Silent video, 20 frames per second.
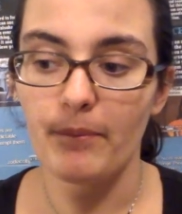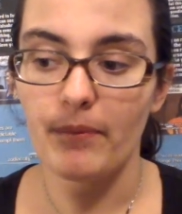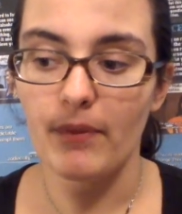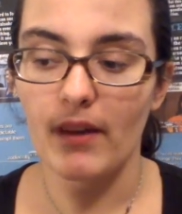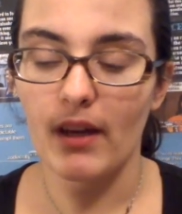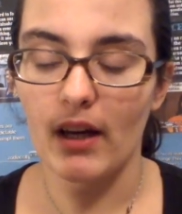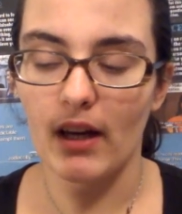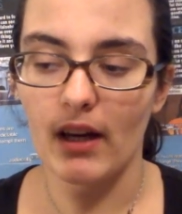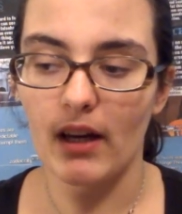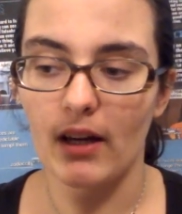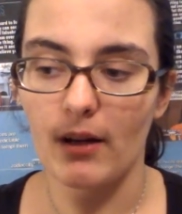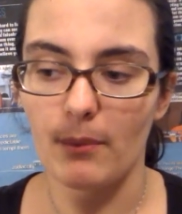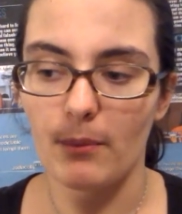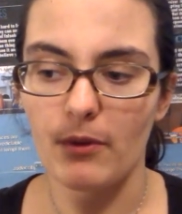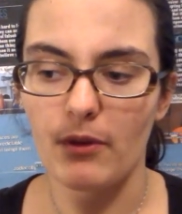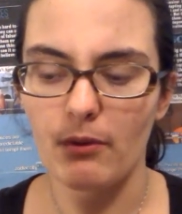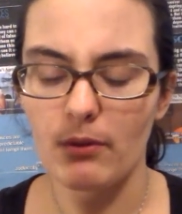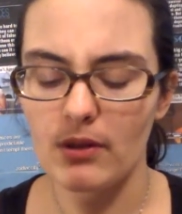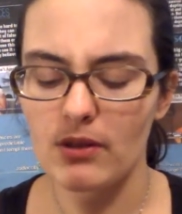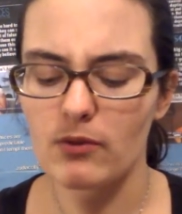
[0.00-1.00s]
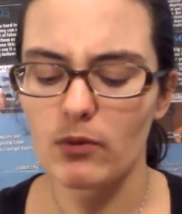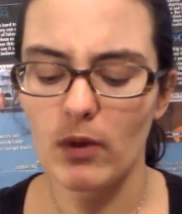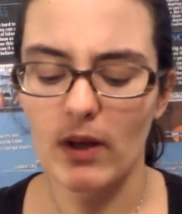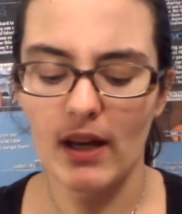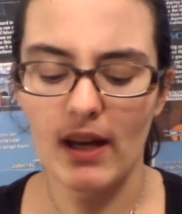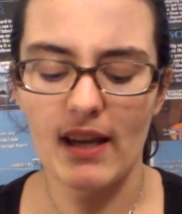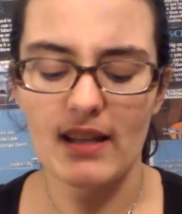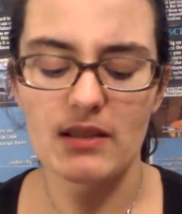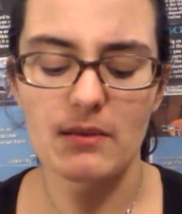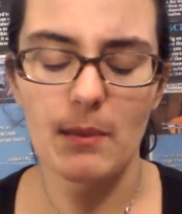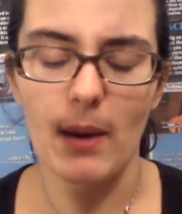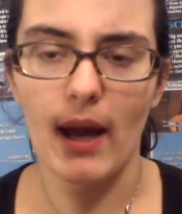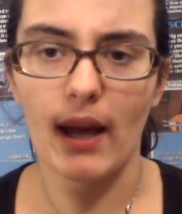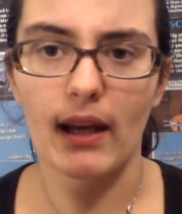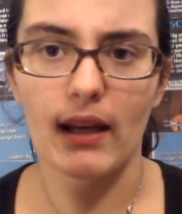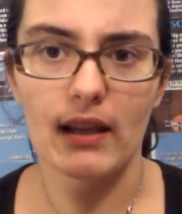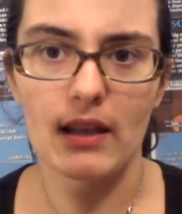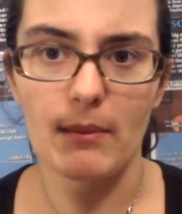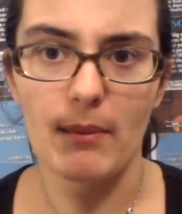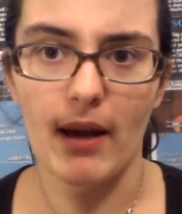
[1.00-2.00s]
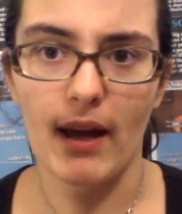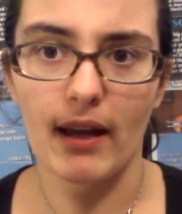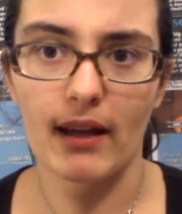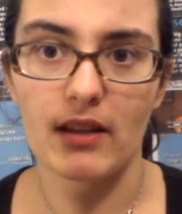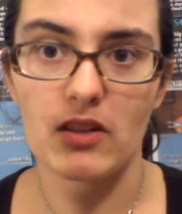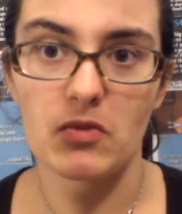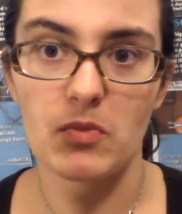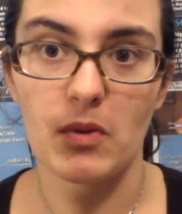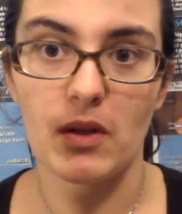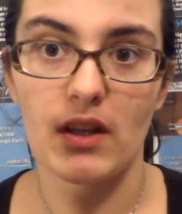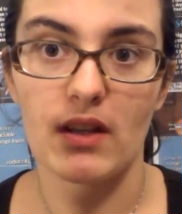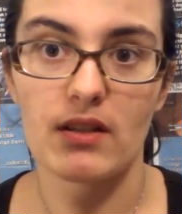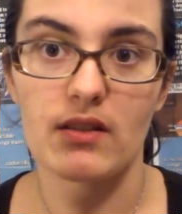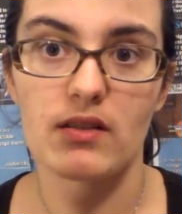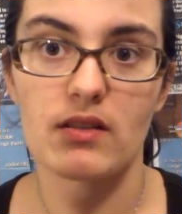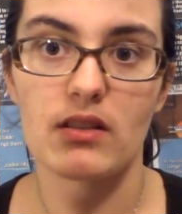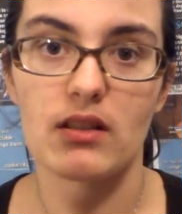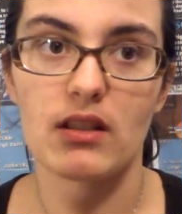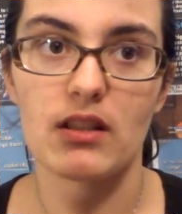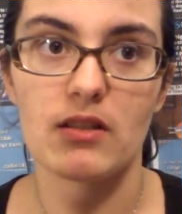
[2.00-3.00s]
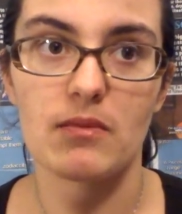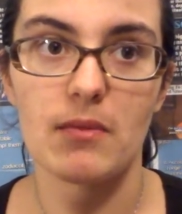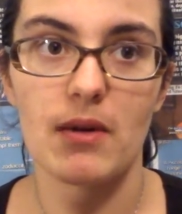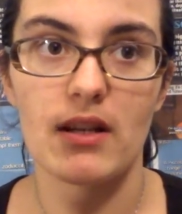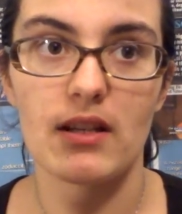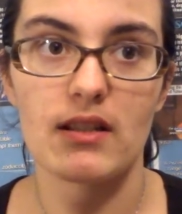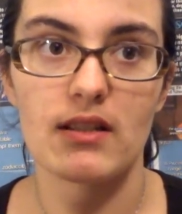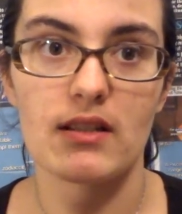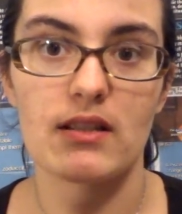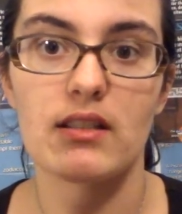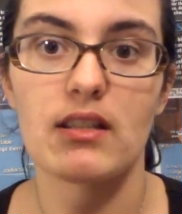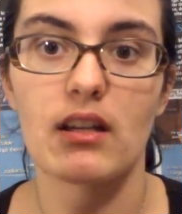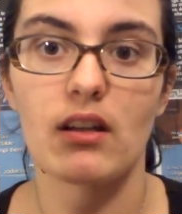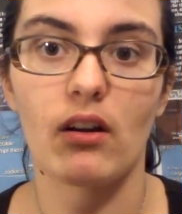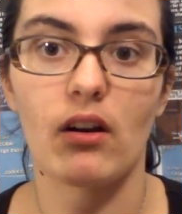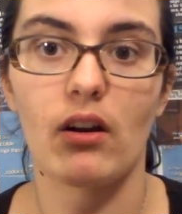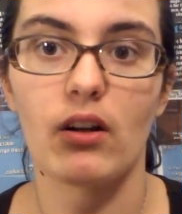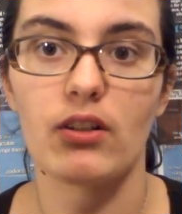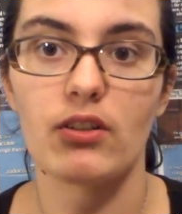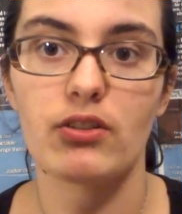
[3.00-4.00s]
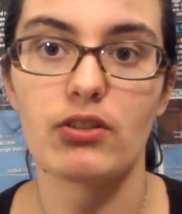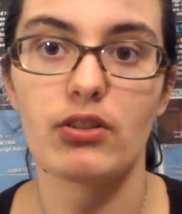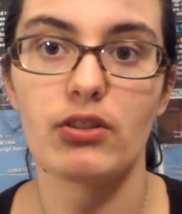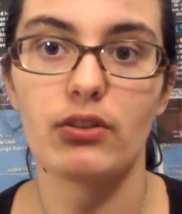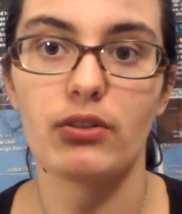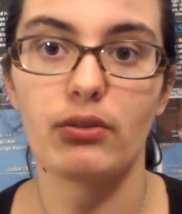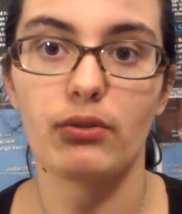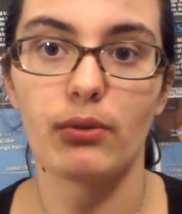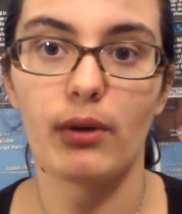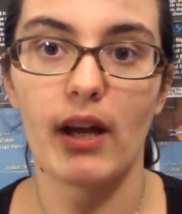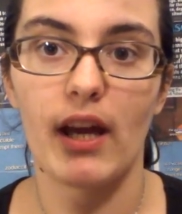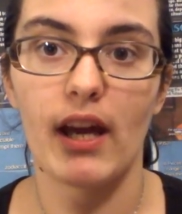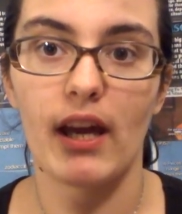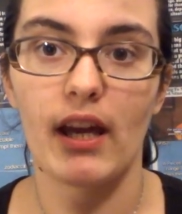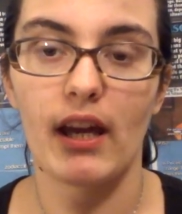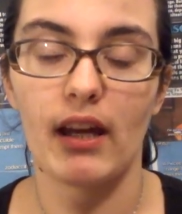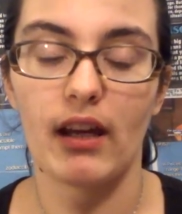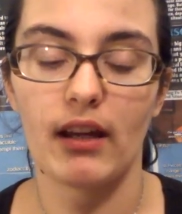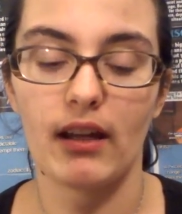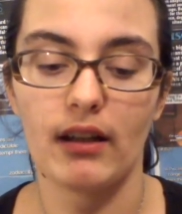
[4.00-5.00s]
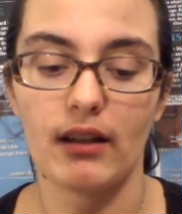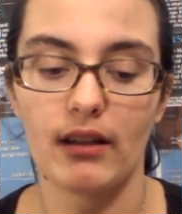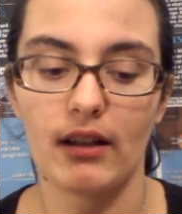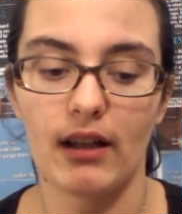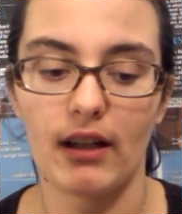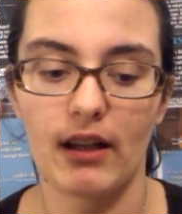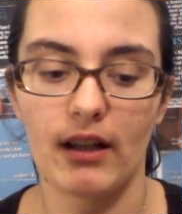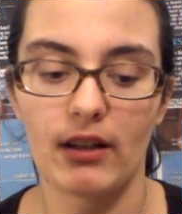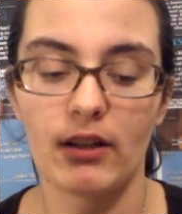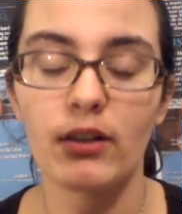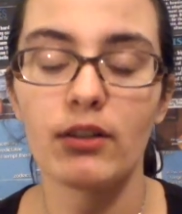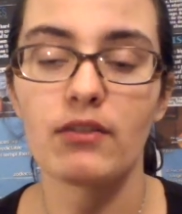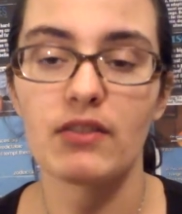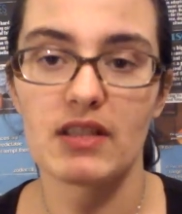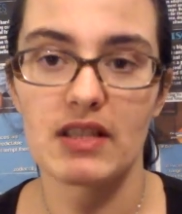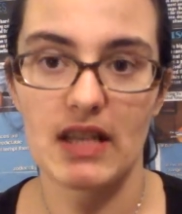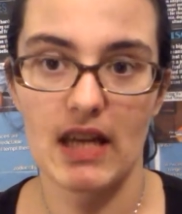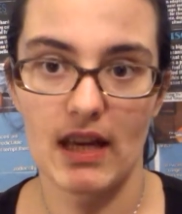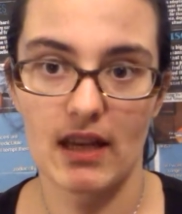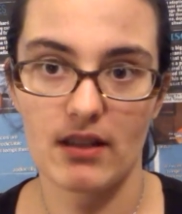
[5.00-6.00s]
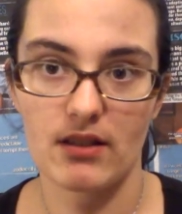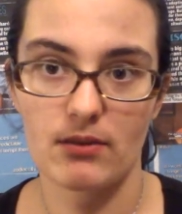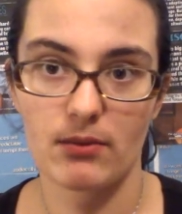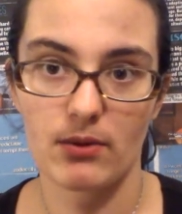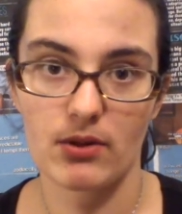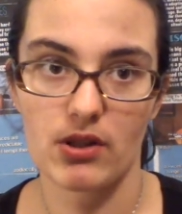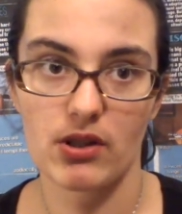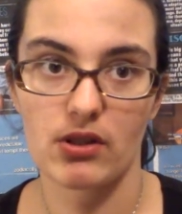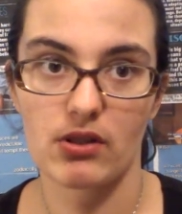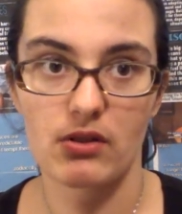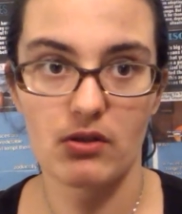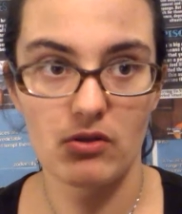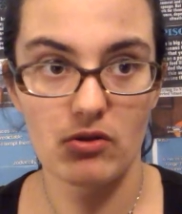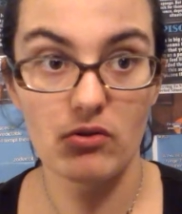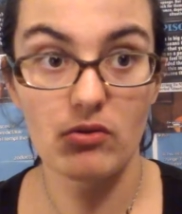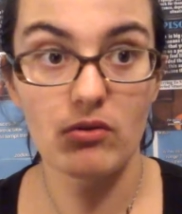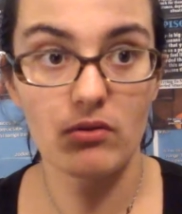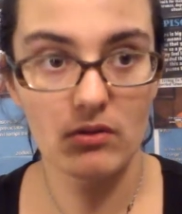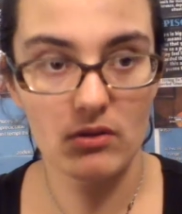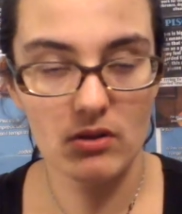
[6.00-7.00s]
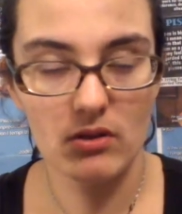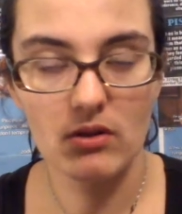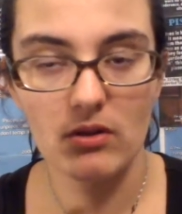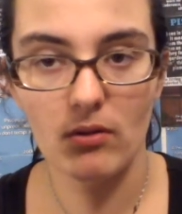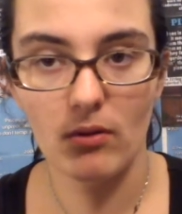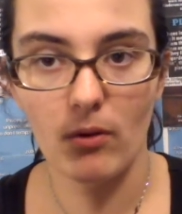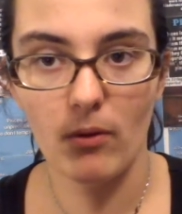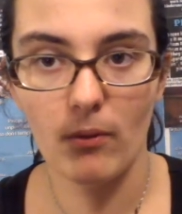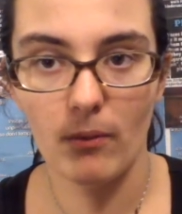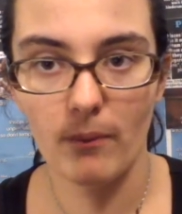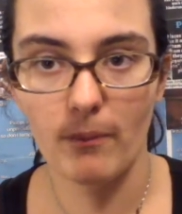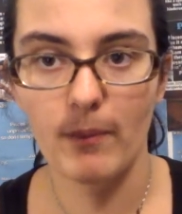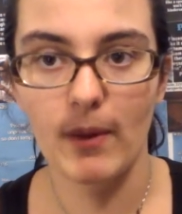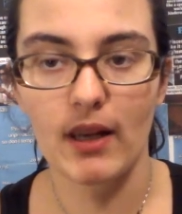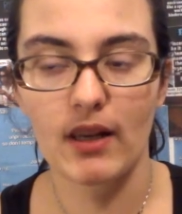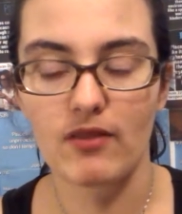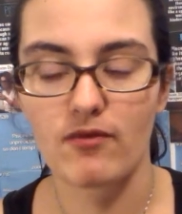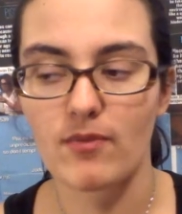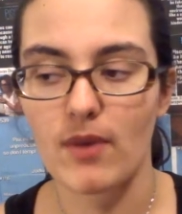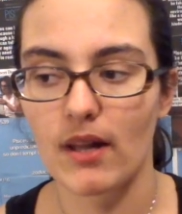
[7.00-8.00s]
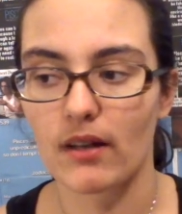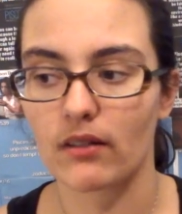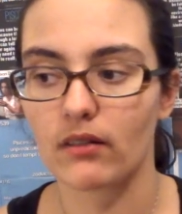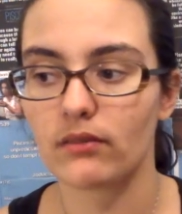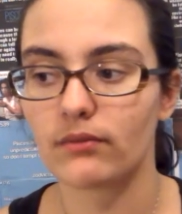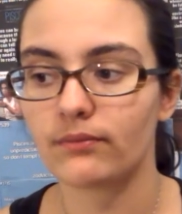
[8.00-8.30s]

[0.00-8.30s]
The reason why it has a magnet in the back is because it's meant to stick onto a hoof stand, which is made of metal.